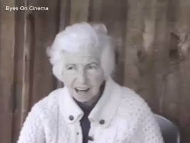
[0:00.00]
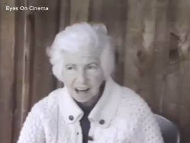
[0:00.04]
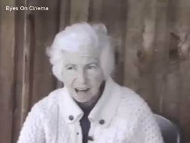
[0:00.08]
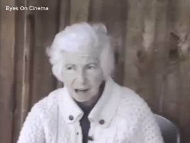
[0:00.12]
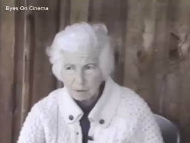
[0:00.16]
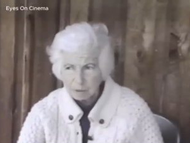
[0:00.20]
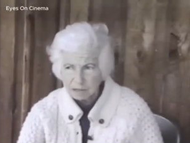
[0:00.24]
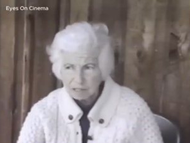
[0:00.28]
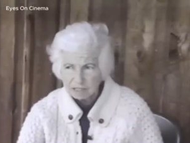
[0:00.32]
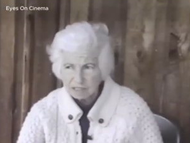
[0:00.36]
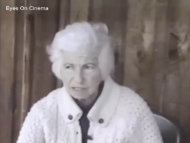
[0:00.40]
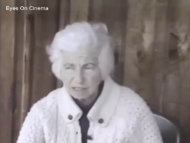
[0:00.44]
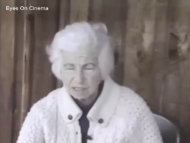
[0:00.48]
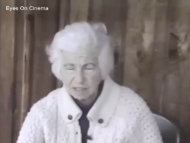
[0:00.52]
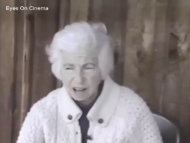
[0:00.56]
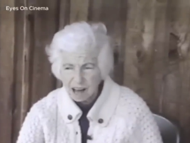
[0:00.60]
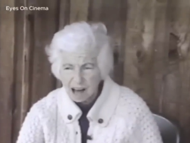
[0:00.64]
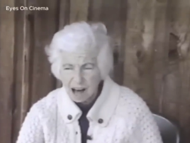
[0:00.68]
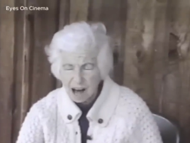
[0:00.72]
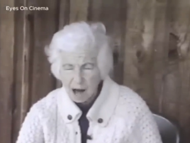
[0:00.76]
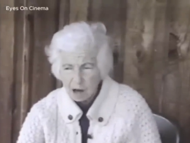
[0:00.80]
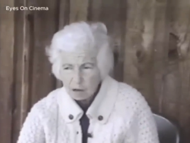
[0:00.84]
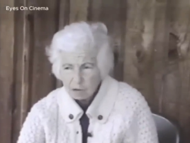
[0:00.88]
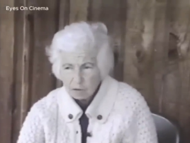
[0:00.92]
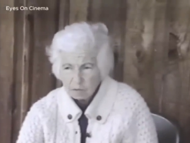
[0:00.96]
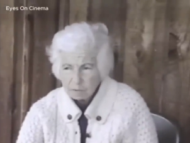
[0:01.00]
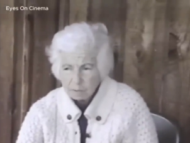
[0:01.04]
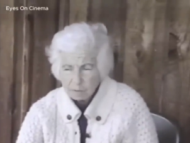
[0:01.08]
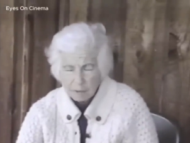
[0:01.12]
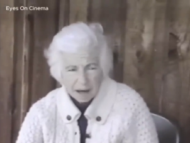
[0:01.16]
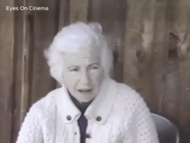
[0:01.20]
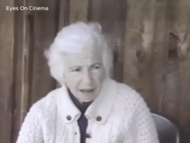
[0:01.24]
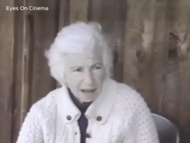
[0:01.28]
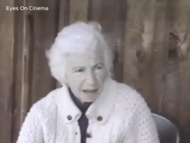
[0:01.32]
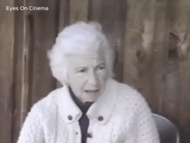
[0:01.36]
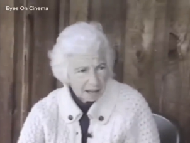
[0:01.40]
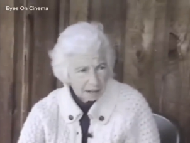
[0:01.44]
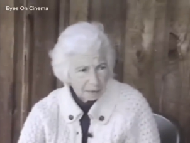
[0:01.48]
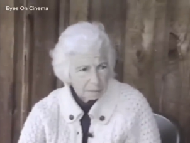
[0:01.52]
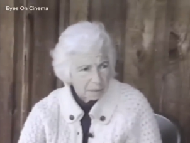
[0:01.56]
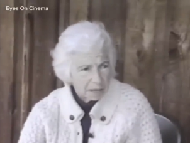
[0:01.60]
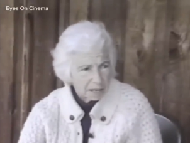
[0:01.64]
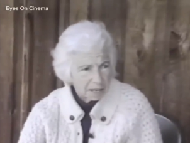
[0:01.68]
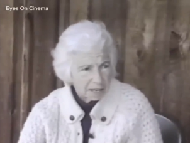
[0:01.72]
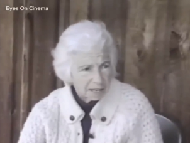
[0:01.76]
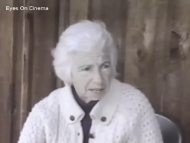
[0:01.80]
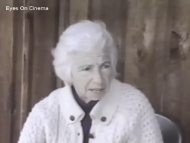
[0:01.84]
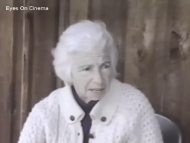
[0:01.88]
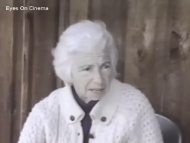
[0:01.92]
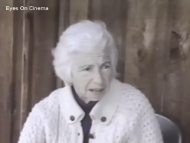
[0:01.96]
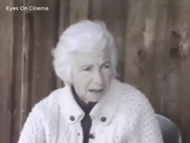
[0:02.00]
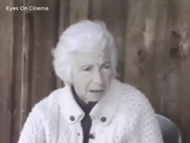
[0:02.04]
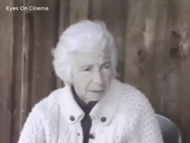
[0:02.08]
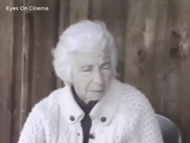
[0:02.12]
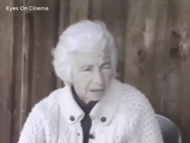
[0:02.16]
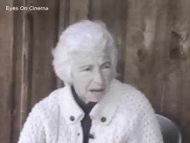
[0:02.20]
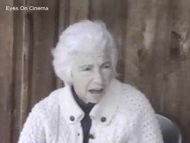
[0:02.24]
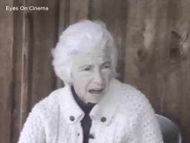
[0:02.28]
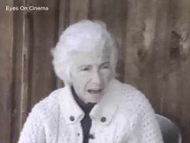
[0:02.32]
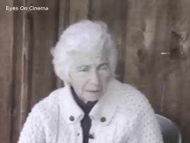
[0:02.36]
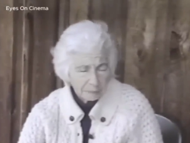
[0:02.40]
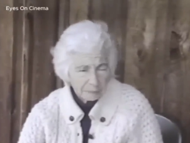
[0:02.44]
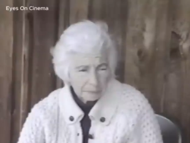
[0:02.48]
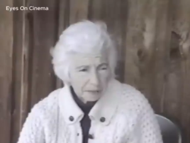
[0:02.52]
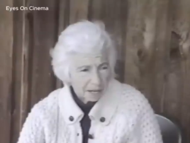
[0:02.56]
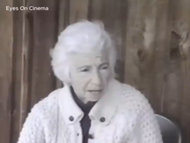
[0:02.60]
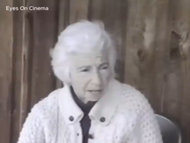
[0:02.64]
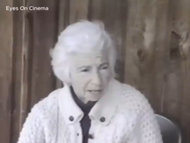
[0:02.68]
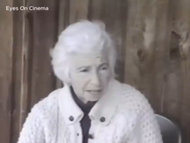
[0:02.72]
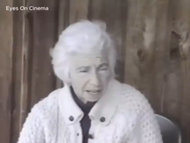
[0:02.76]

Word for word: I was out of my element. I mean, I'd been a